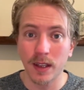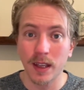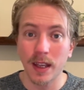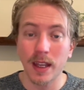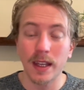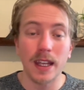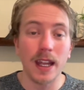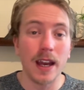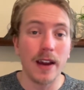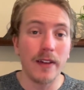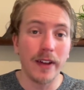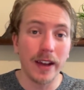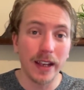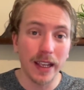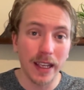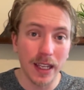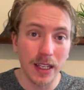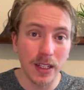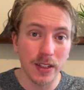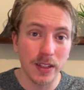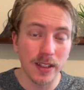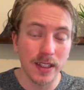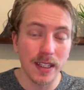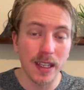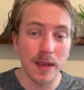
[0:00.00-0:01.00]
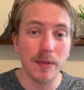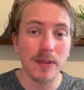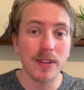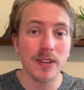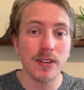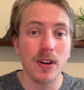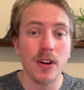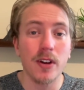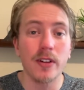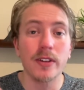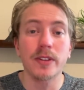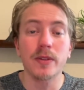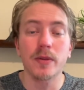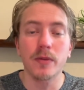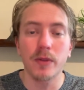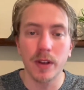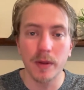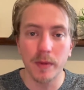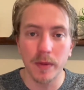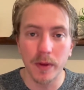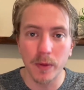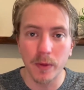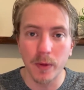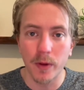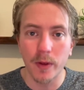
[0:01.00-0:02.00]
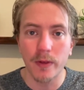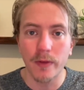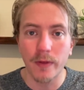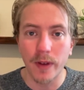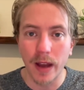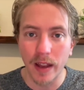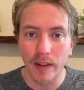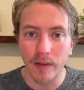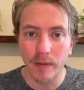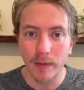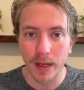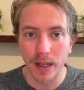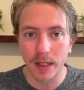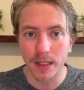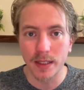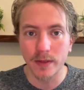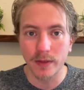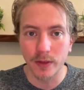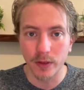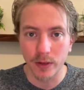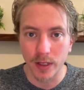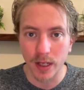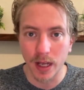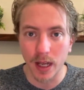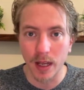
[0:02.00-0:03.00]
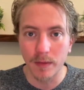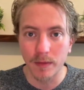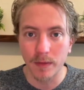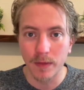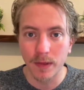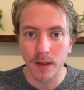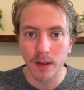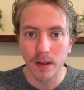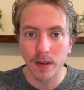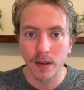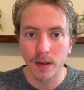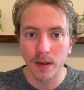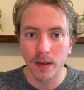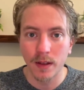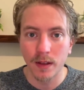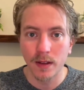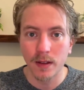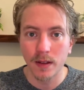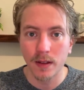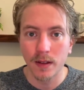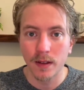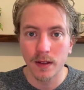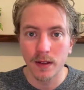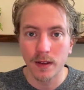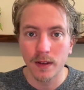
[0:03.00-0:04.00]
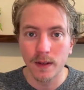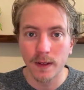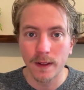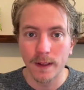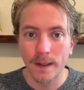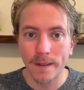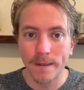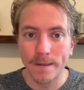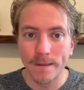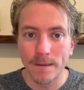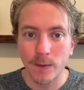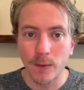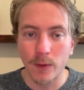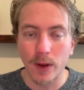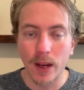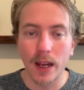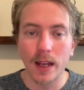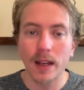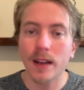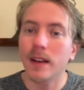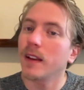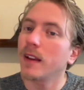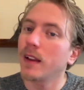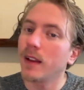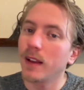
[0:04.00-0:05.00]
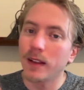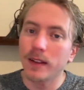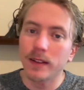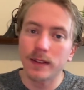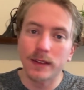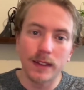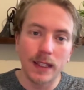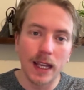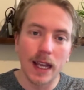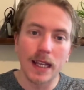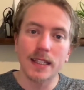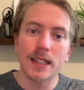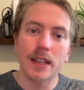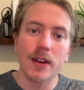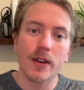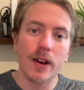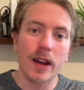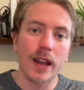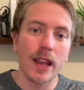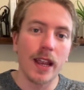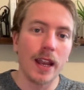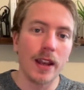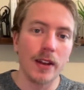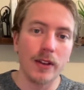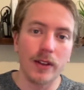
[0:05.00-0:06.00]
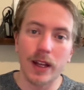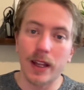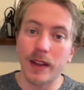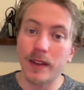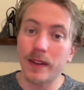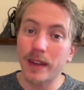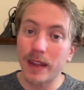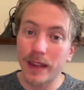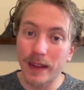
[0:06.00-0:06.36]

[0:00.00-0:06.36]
Now, if I can get you the same results, wouldn't it be worth 5 minutes of your time? Right? That's how I handle it.